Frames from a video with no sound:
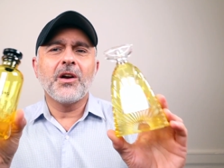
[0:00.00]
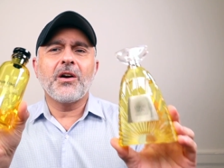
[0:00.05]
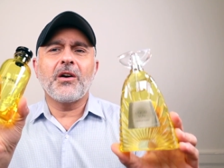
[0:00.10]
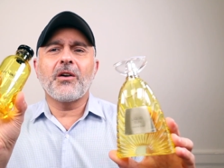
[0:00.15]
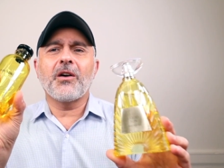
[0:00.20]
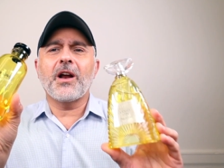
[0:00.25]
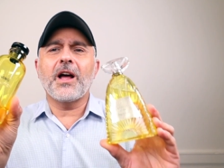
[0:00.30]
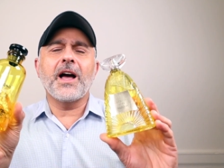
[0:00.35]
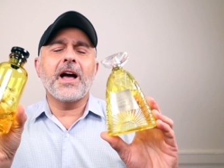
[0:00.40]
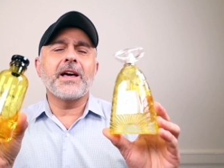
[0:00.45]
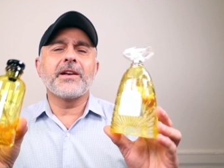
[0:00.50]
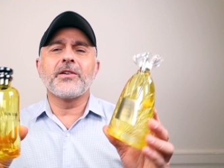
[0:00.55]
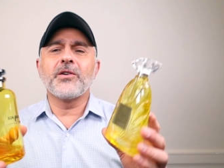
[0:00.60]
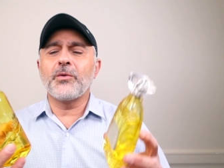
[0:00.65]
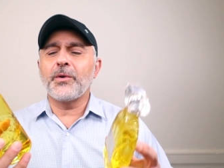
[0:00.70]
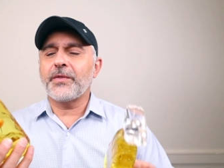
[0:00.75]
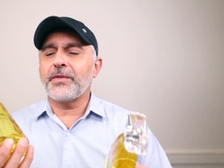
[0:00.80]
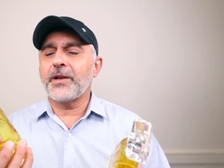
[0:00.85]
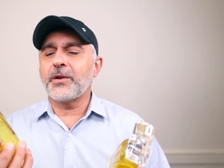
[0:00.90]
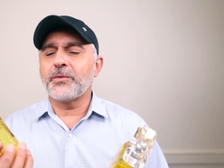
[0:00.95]
or I don't know
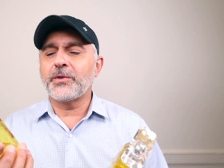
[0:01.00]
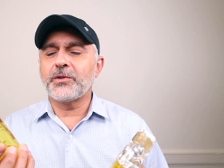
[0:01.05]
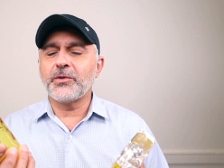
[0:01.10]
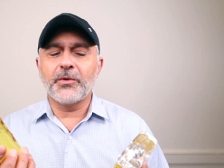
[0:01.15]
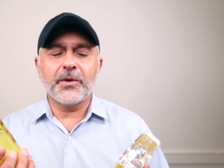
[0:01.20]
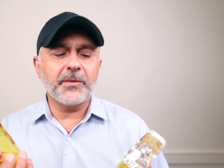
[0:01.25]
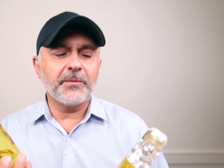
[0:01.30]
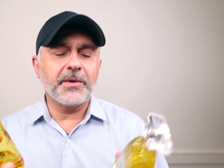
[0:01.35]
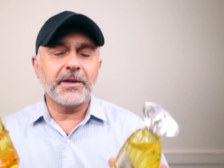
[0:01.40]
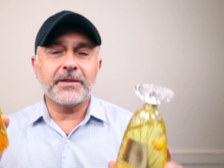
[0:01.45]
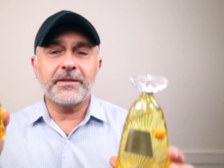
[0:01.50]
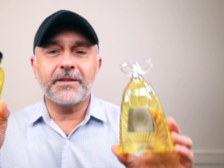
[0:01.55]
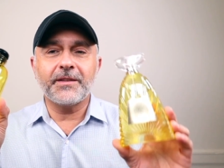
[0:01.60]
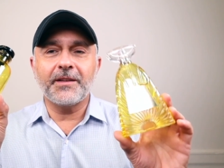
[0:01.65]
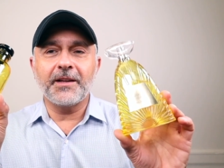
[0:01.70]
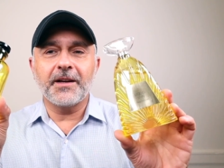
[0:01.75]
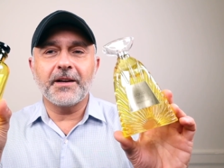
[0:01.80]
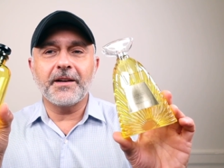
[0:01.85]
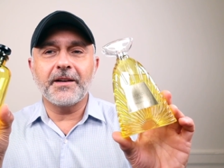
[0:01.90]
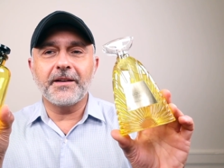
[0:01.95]
what they were doing,
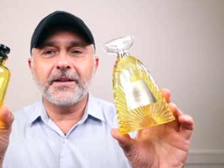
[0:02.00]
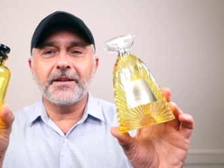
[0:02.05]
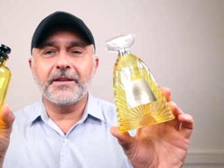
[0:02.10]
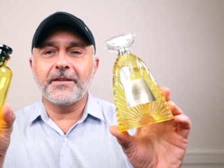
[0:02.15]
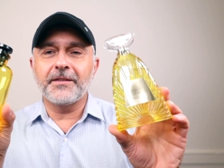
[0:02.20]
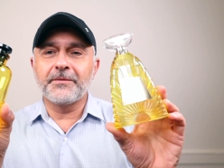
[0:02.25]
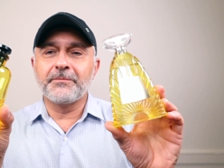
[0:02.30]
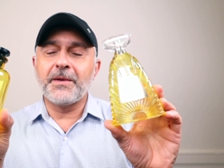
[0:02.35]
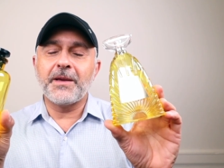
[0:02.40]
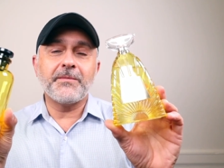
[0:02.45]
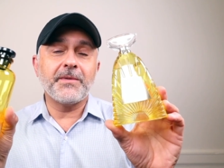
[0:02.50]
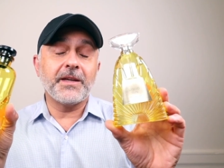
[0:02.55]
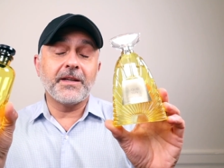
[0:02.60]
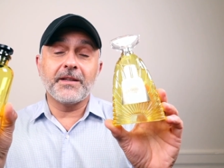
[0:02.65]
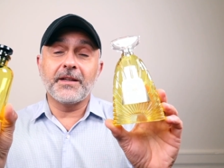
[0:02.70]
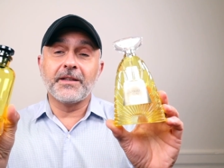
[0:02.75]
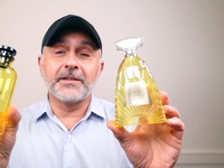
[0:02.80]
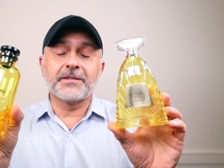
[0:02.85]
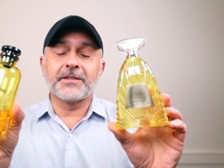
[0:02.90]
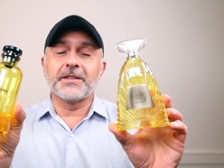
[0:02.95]
but uh, maybe
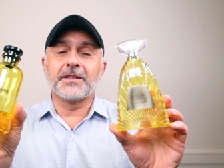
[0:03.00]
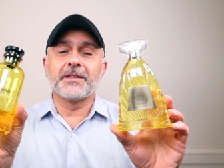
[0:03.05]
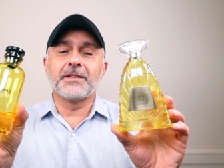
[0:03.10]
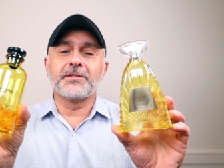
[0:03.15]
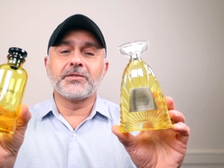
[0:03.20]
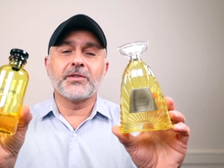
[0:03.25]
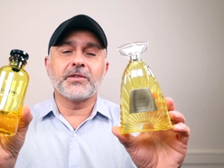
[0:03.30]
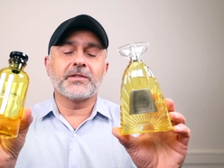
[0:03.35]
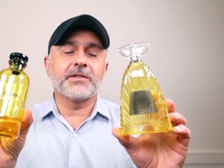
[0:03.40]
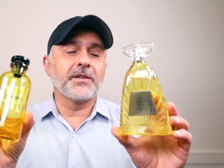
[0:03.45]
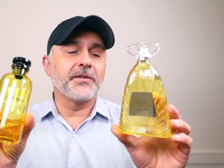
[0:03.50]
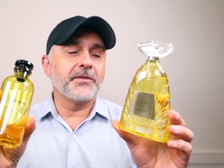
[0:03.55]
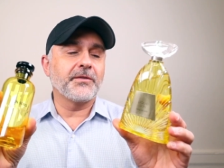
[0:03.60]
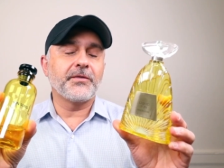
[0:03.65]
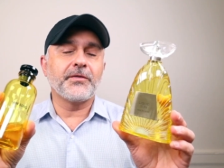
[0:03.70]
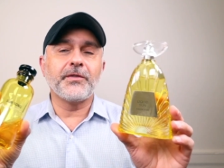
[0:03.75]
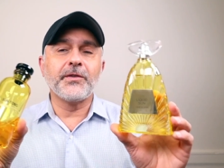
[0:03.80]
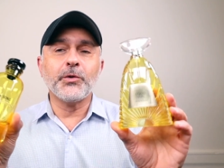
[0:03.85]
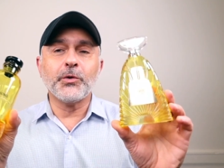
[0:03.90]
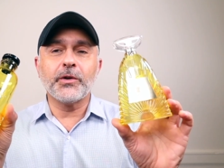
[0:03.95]
it's a, just a
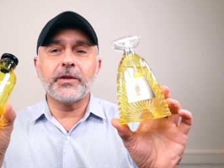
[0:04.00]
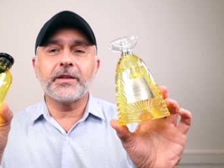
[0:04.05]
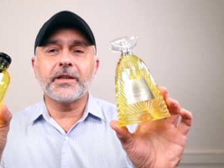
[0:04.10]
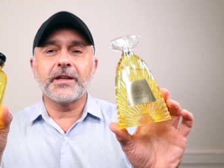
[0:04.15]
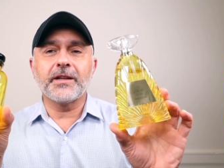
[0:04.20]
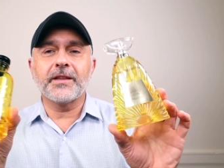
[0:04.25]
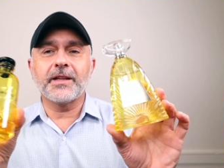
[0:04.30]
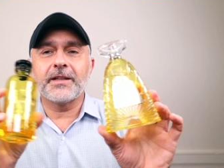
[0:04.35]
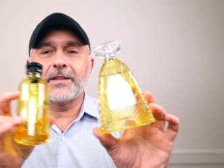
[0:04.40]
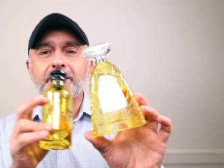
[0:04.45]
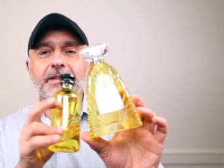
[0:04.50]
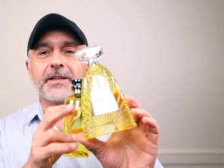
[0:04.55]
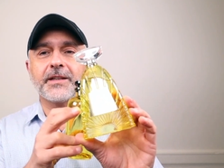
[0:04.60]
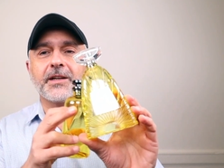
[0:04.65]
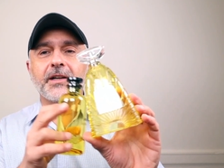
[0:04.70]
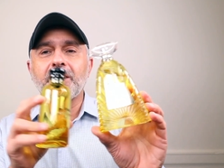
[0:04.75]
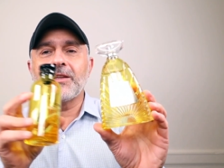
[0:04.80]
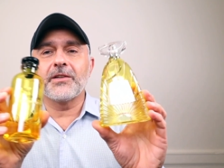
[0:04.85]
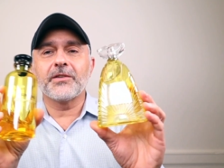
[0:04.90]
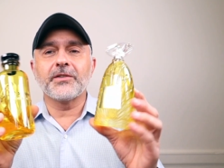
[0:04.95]
fluke thing that the
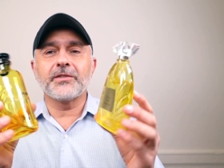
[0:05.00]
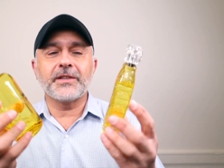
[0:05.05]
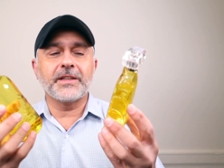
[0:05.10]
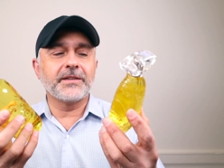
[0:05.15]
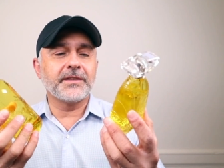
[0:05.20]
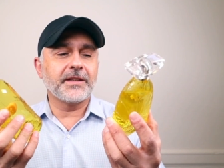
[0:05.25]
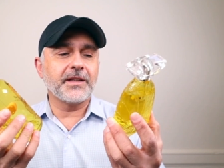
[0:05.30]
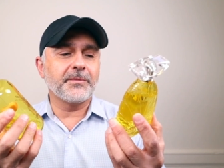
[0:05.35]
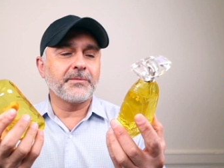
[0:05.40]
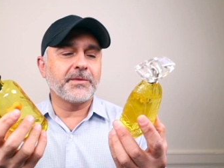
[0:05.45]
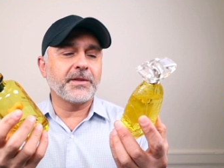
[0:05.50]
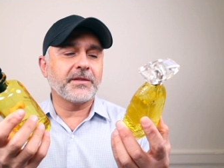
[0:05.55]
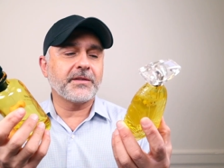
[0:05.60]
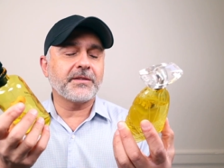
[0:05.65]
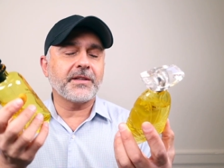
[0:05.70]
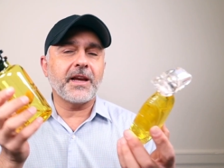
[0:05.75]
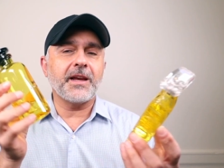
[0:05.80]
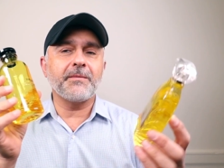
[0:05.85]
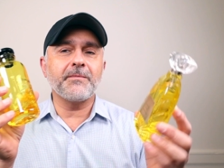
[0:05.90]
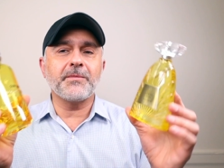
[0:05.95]
colors ended up the
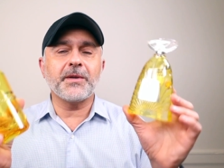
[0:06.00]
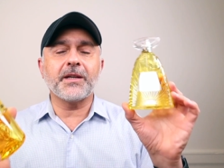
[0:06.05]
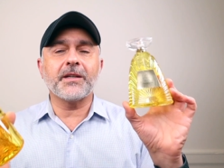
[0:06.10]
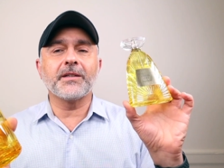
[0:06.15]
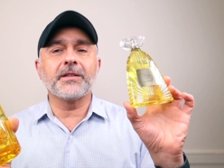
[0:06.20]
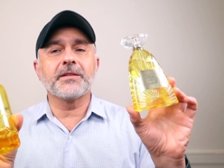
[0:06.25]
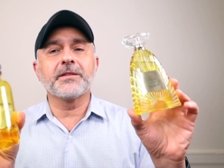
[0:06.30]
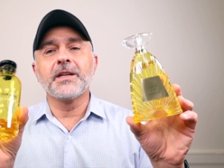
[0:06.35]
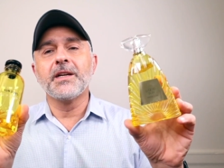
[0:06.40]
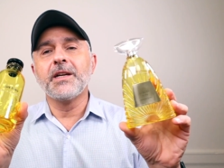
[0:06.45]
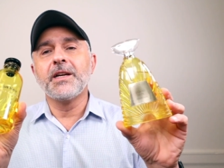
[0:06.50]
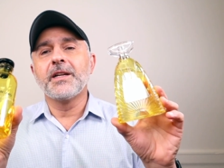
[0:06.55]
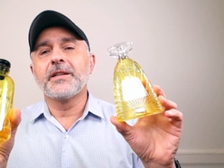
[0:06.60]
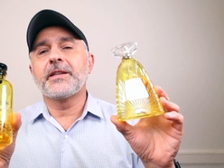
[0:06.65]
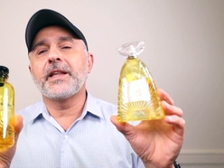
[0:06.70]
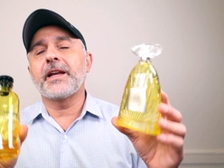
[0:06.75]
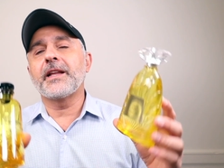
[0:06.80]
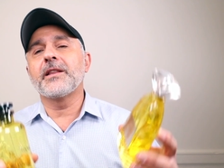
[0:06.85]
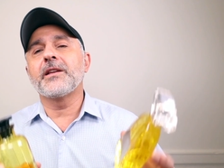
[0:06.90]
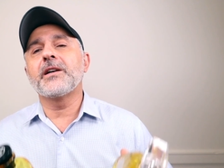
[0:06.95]
same because
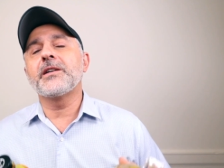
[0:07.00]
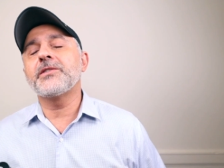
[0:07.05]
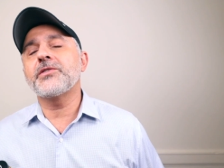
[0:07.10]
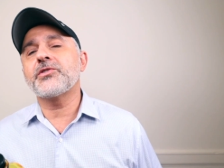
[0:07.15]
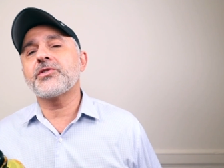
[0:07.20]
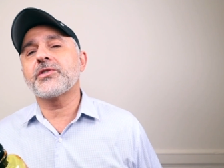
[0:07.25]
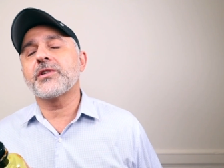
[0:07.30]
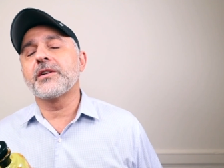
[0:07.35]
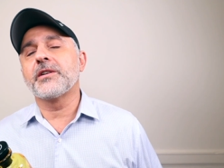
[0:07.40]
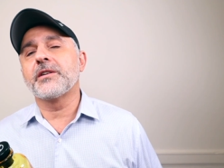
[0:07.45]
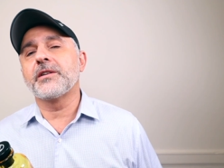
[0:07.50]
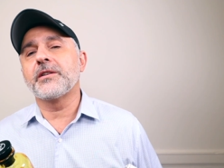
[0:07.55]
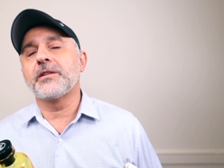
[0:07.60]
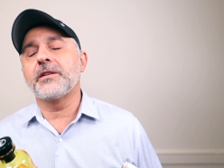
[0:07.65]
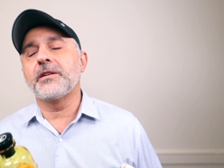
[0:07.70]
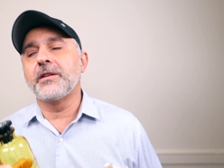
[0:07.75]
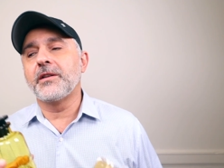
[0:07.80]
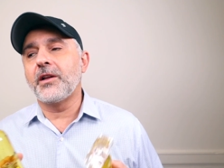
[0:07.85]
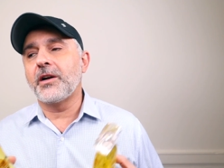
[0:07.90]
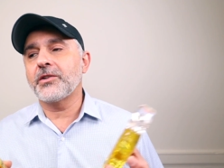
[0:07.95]
they launched
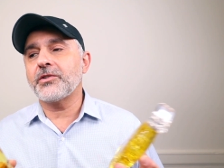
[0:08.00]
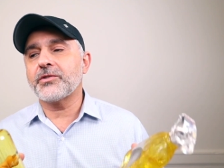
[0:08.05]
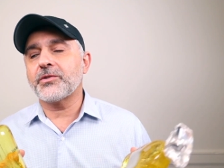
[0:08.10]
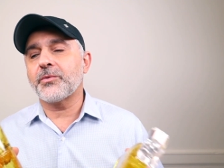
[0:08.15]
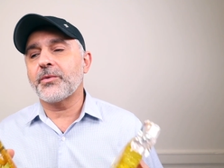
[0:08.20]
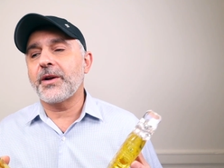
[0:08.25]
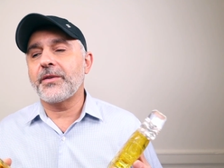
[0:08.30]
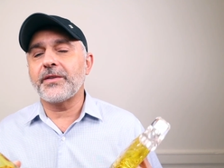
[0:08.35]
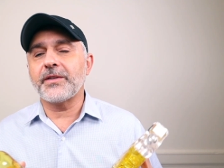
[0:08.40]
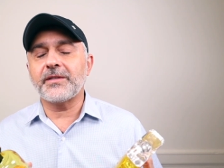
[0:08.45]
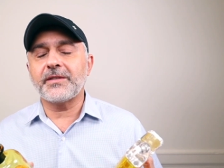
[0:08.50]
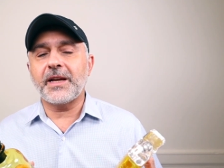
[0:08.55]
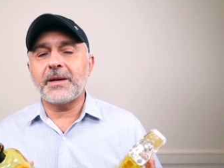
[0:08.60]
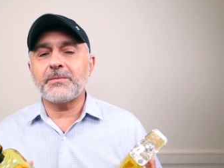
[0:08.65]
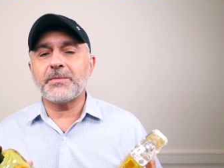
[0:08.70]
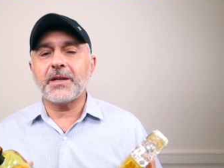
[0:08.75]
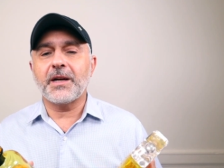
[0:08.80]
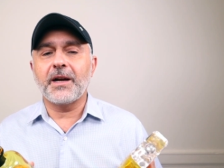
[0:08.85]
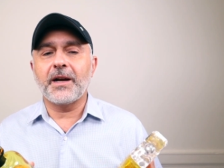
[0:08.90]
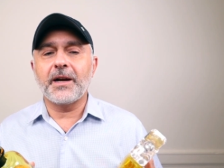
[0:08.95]
uh, launched around the
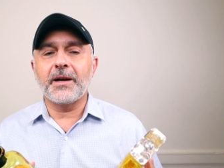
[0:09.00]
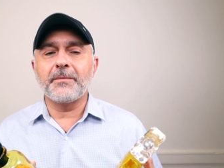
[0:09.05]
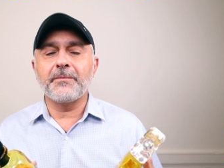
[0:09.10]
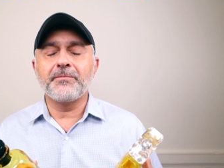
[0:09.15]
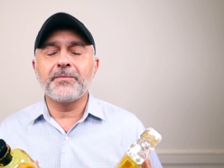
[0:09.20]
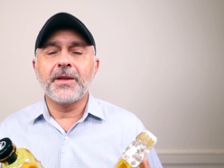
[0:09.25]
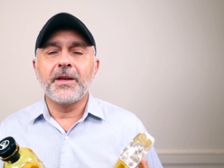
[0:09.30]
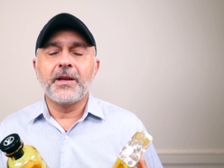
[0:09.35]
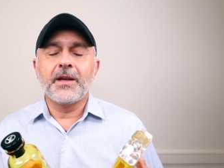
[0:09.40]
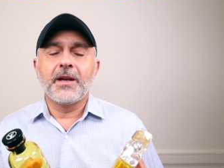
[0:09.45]
same time.